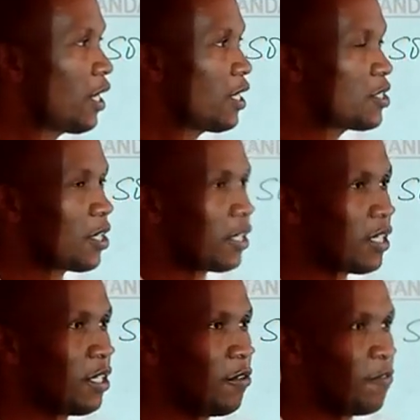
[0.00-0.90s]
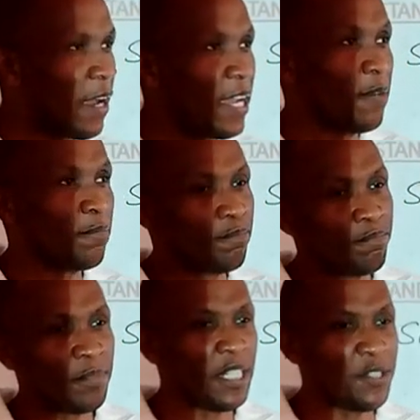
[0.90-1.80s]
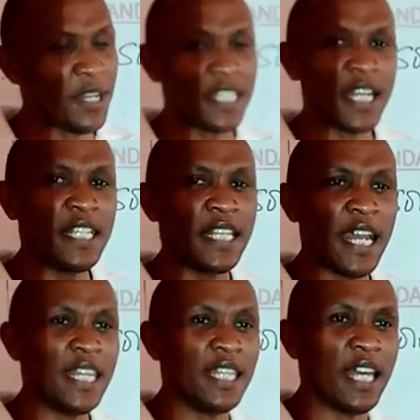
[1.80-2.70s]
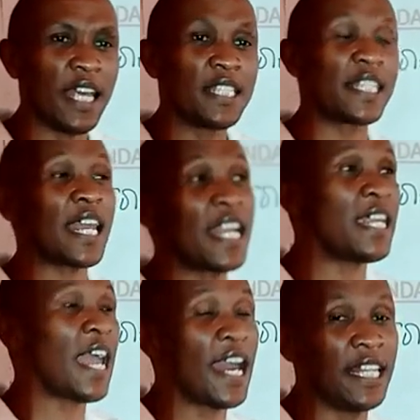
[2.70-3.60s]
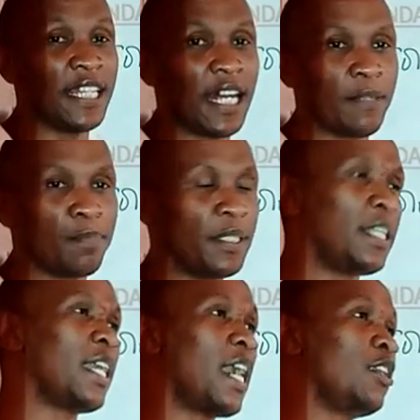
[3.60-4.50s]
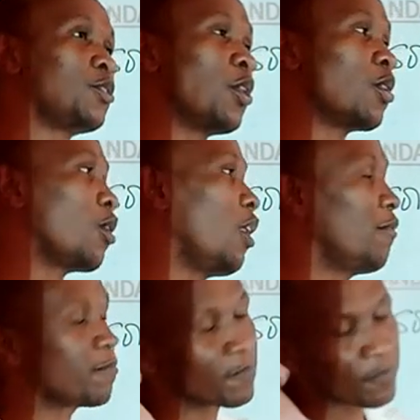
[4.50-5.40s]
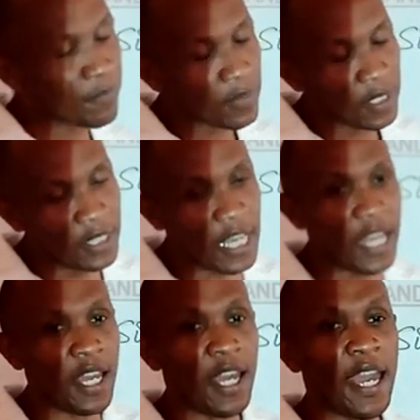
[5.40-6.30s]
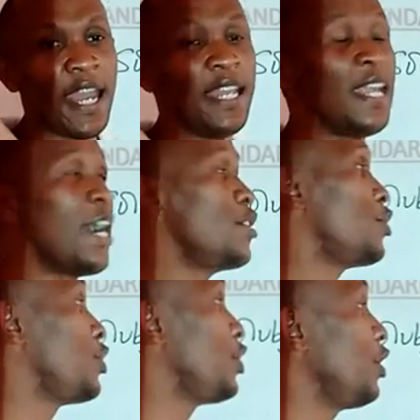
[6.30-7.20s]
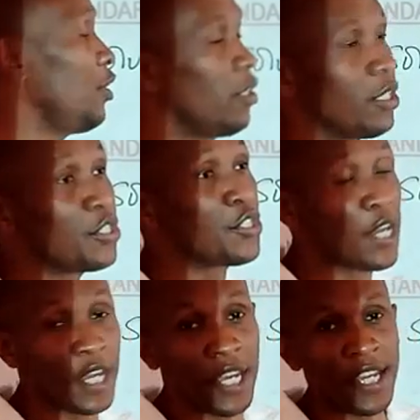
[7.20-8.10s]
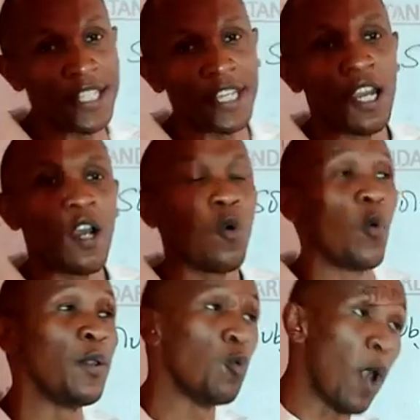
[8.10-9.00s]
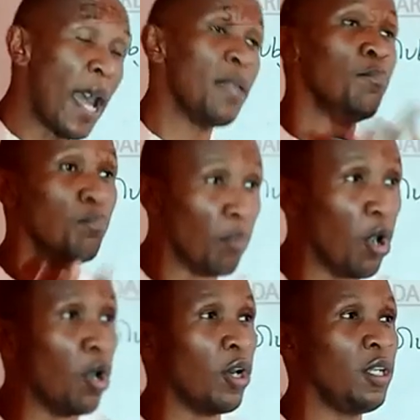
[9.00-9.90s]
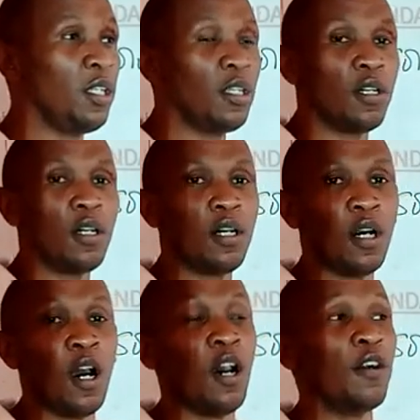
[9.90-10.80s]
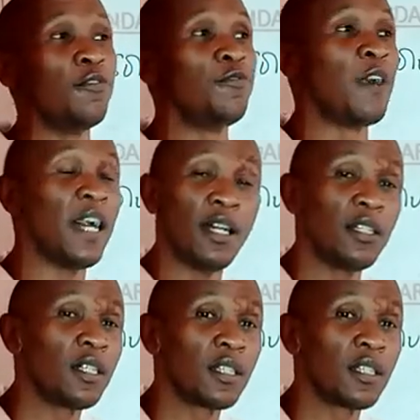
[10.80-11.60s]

So if I am interested in the standard enthalpy, then I'll talk of the energy change when 1 mole of a